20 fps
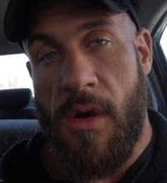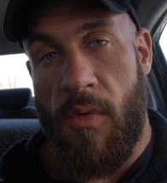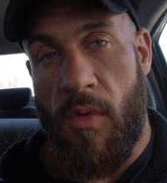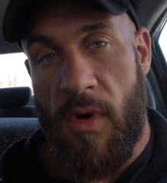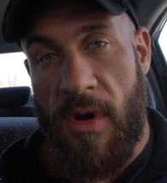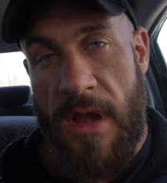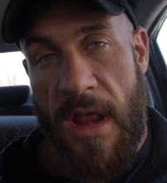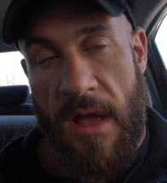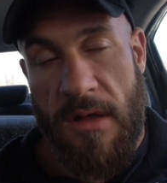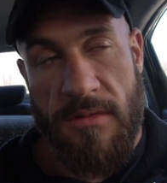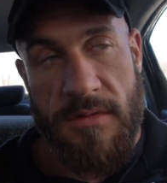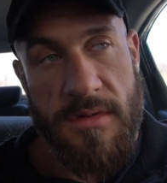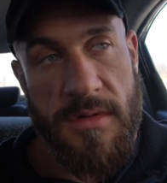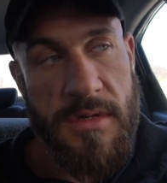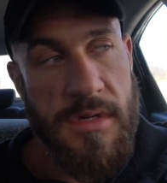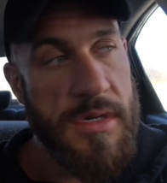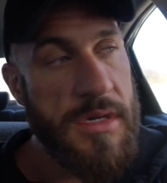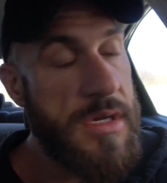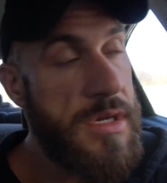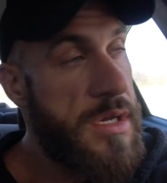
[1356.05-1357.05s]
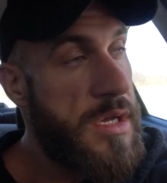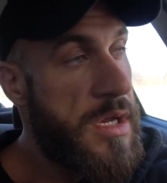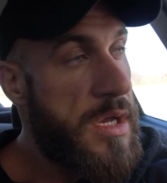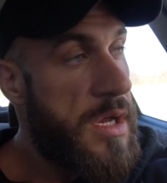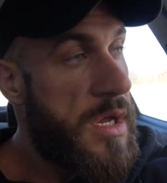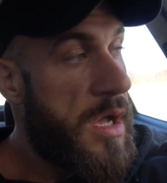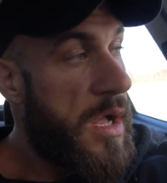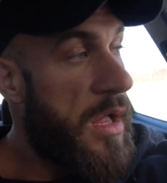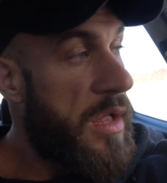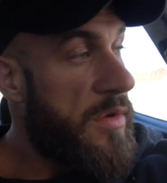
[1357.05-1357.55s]
worn out
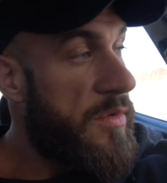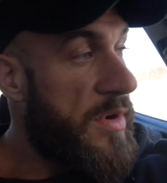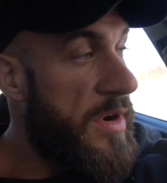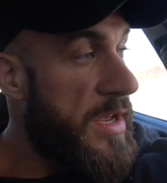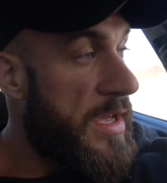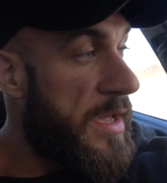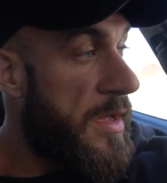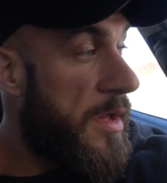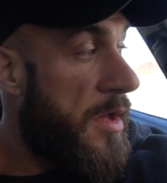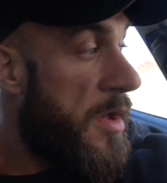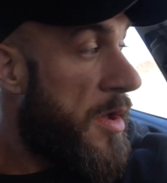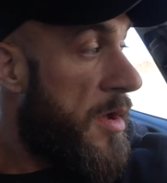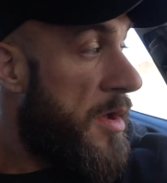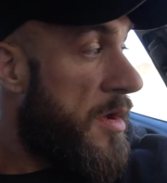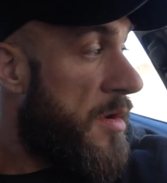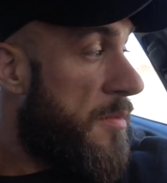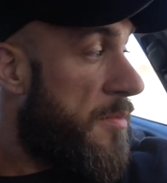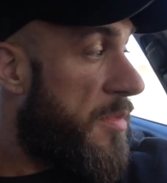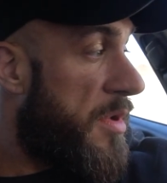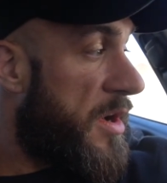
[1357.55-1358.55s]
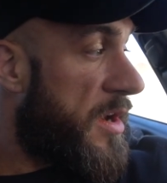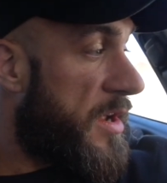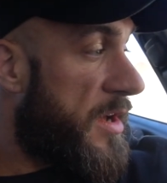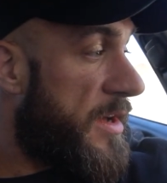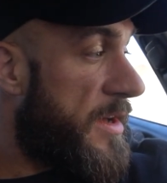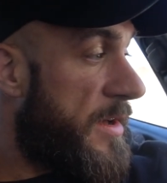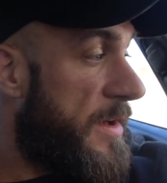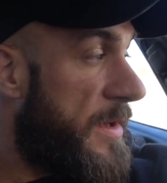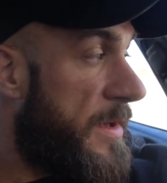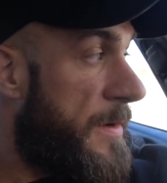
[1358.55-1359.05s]
already, but
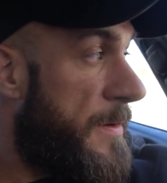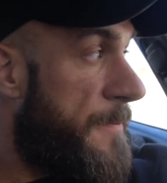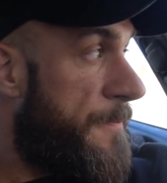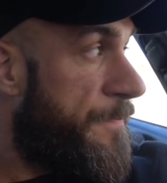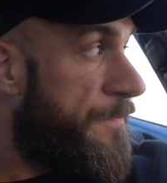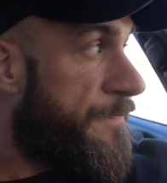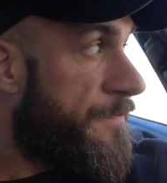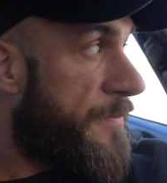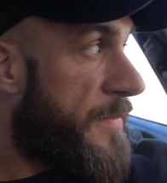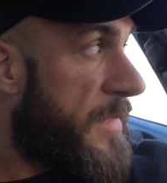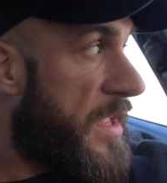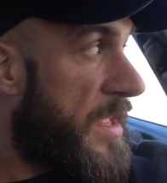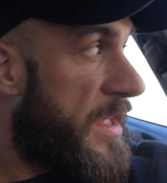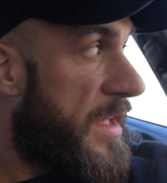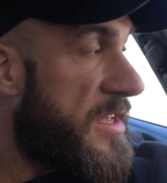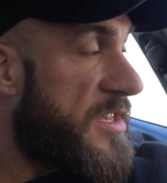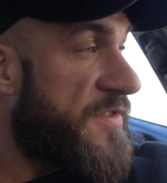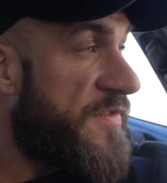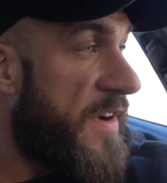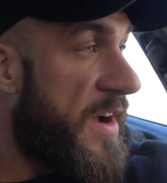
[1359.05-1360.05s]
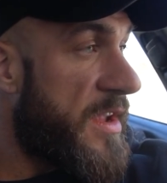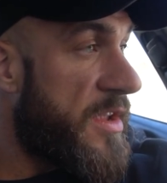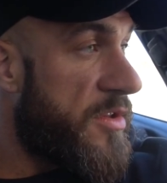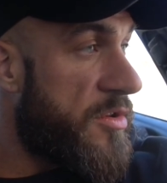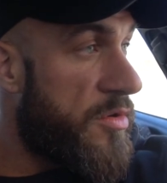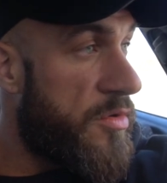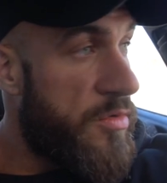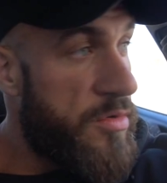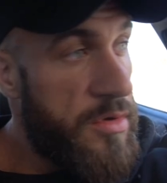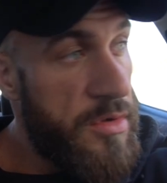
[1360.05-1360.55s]
uh, that's fine, you
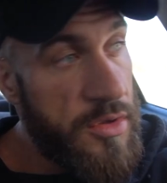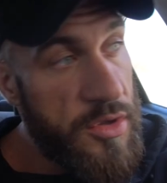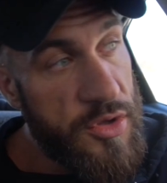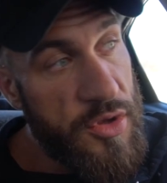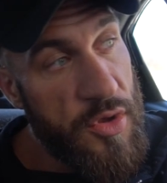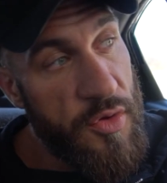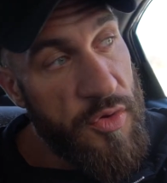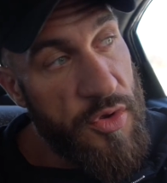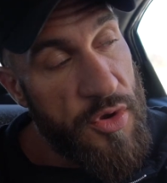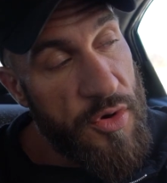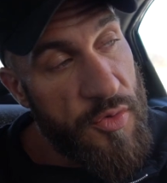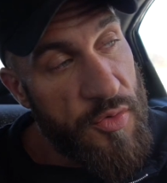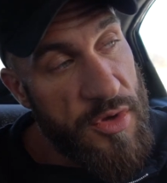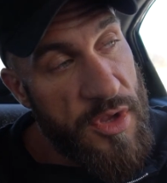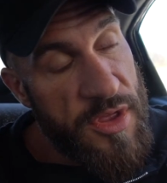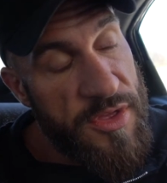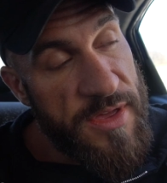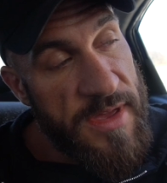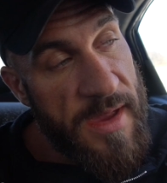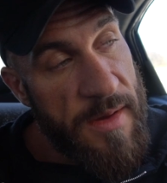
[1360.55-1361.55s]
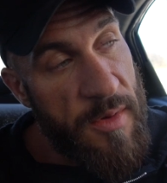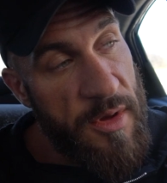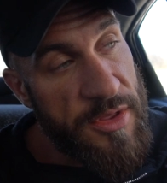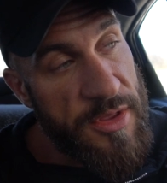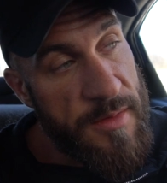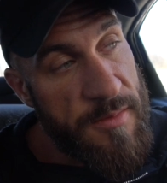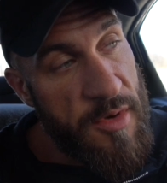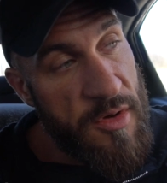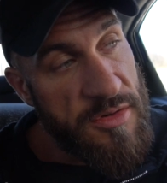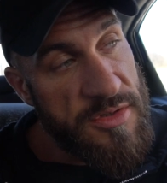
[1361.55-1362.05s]
know. You do. You know what the thing I
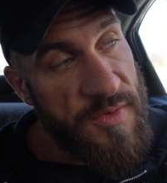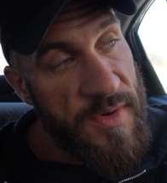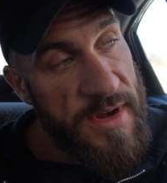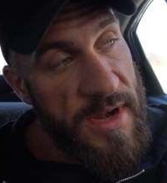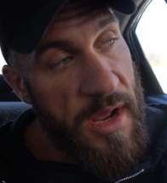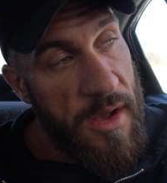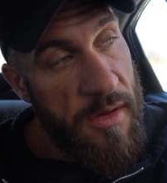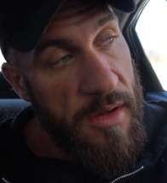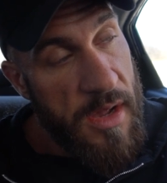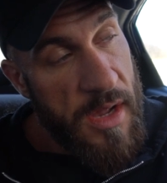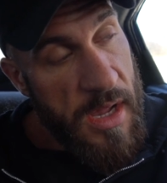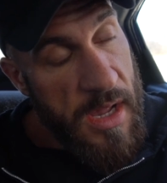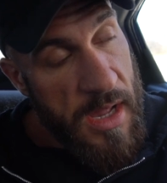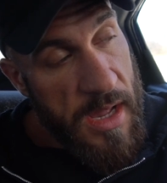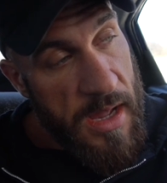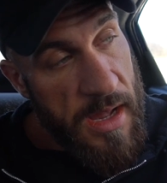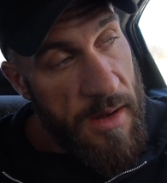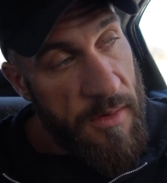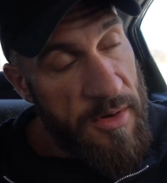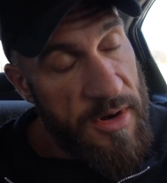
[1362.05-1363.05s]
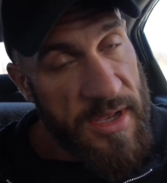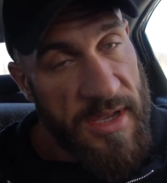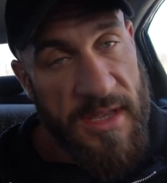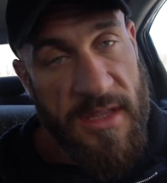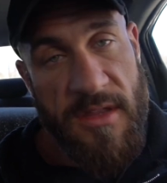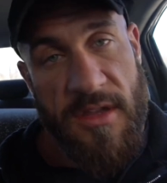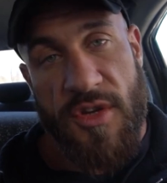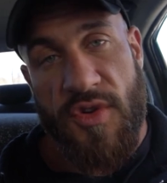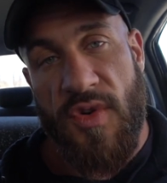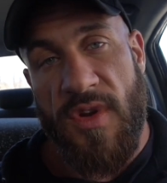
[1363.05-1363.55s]
want the most right now? I want to
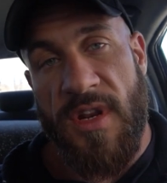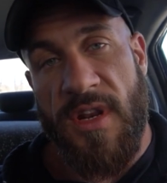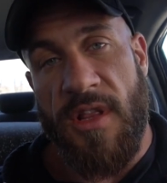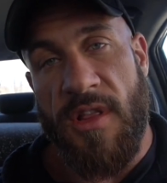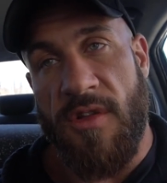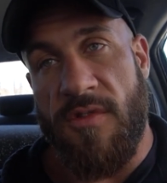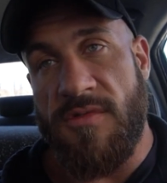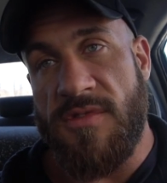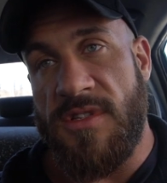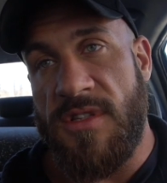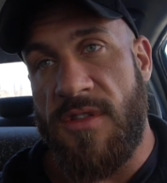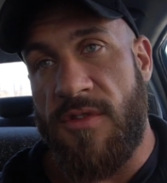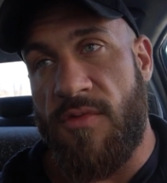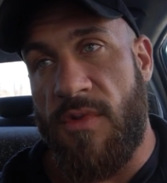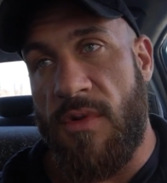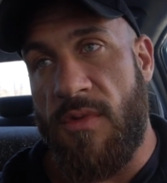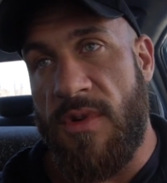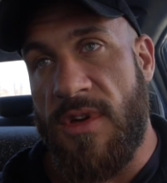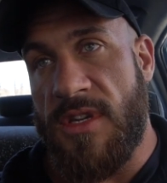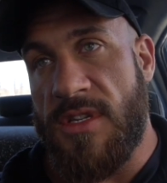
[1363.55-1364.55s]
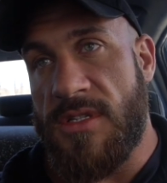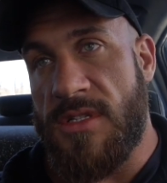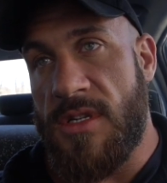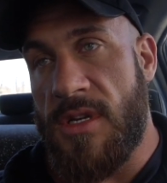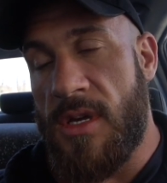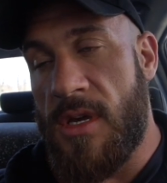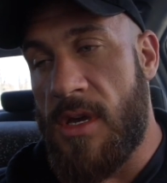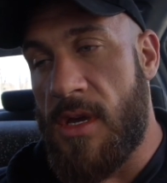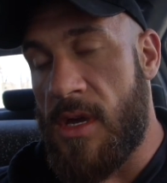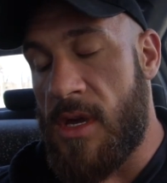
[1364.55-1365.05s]
get the shredded glutes in three
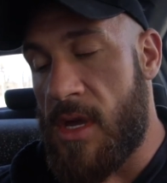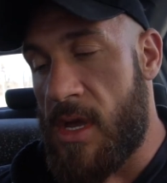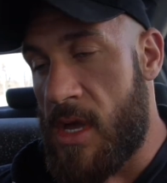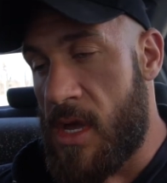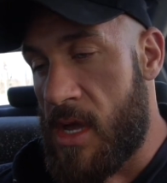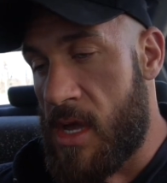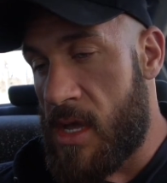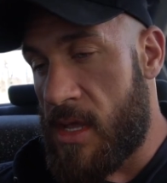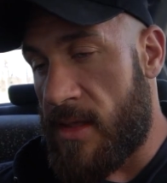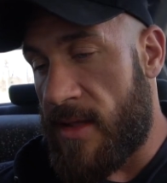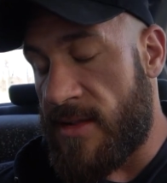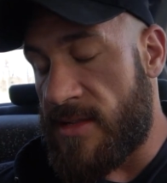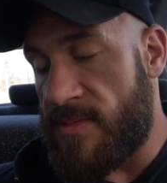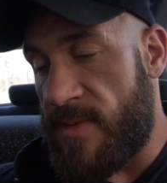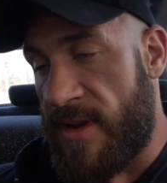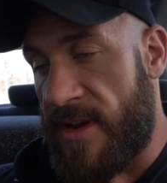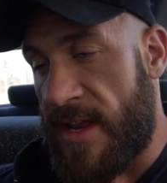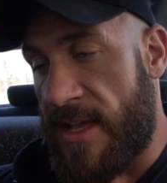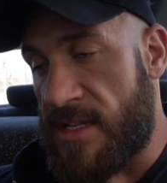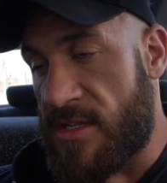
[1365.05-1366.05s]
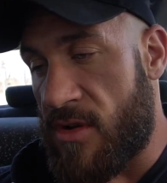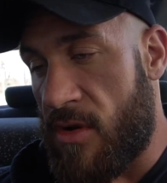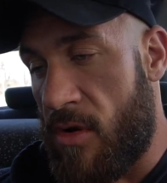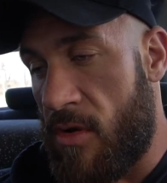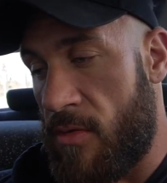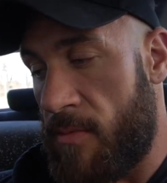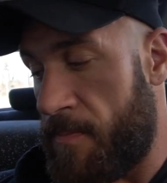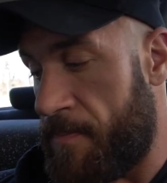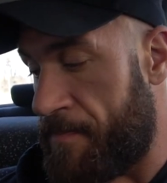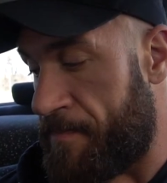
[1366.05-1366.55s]
weeks. That's my next
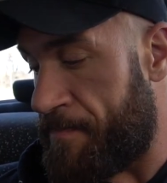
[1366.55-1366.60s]
goal.